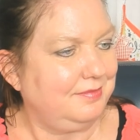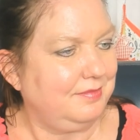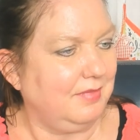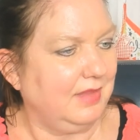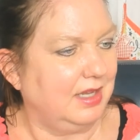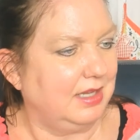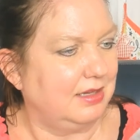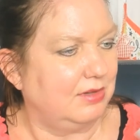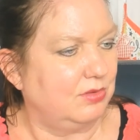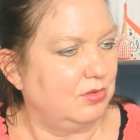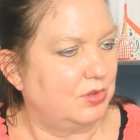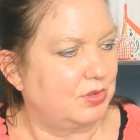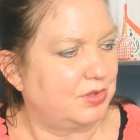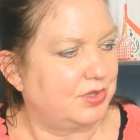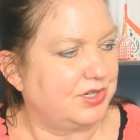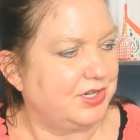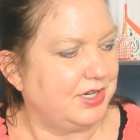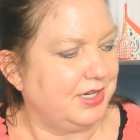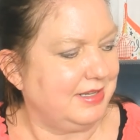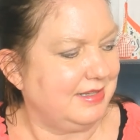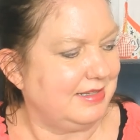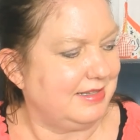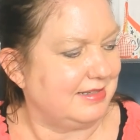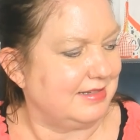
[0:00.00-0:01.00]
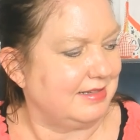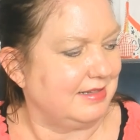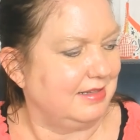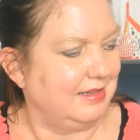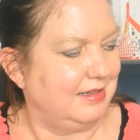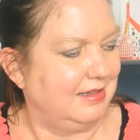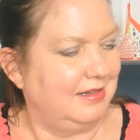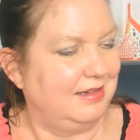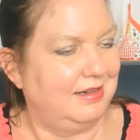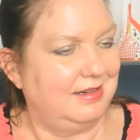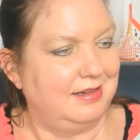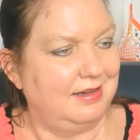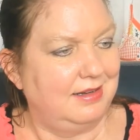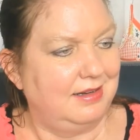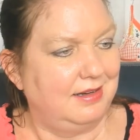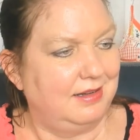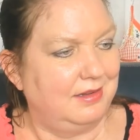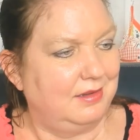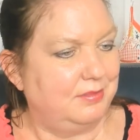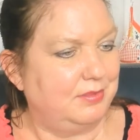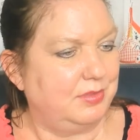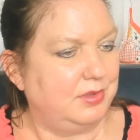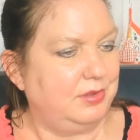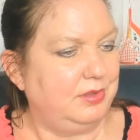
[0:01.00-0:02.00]
Gorgeous.
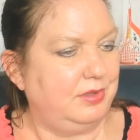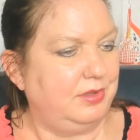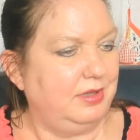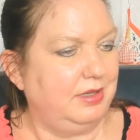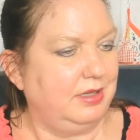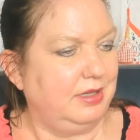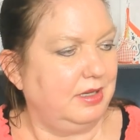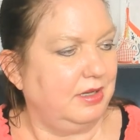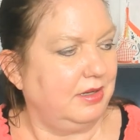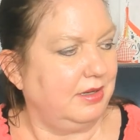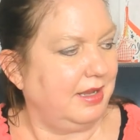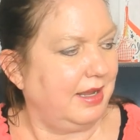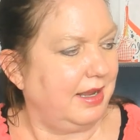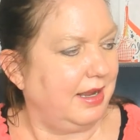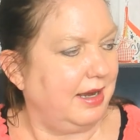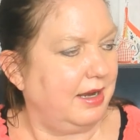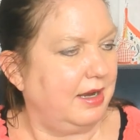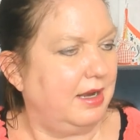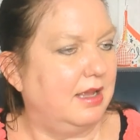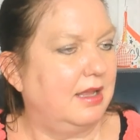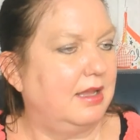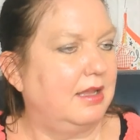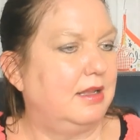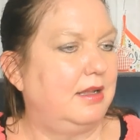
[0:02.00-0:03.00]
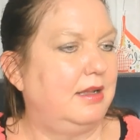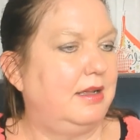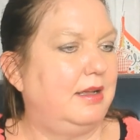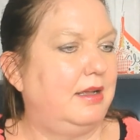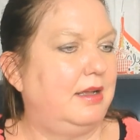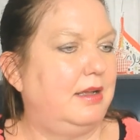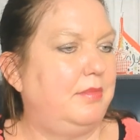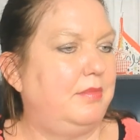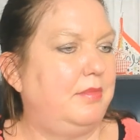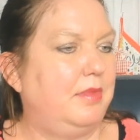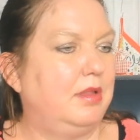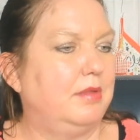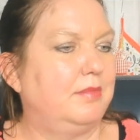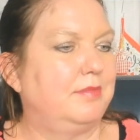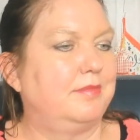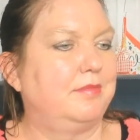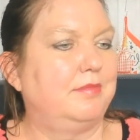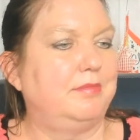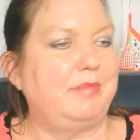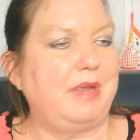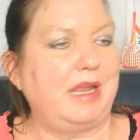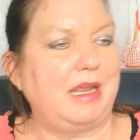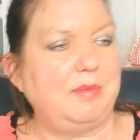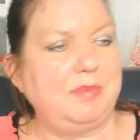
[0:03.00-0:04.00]
Boring, okay.
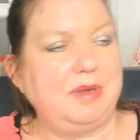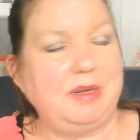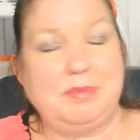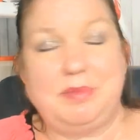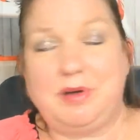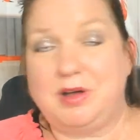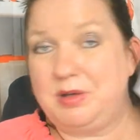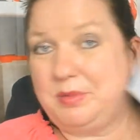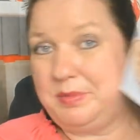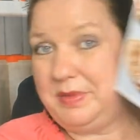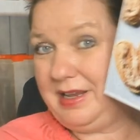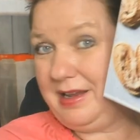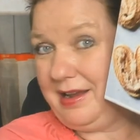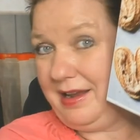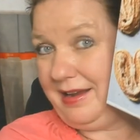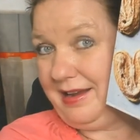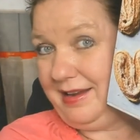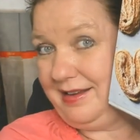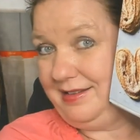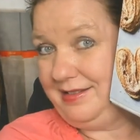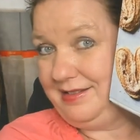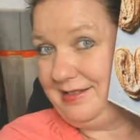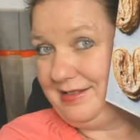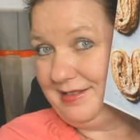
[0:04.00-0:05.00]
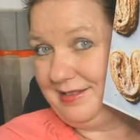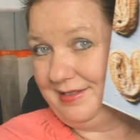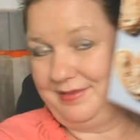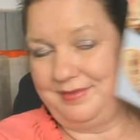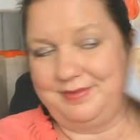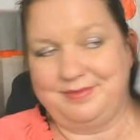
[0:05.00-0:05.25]
Baby palmiers.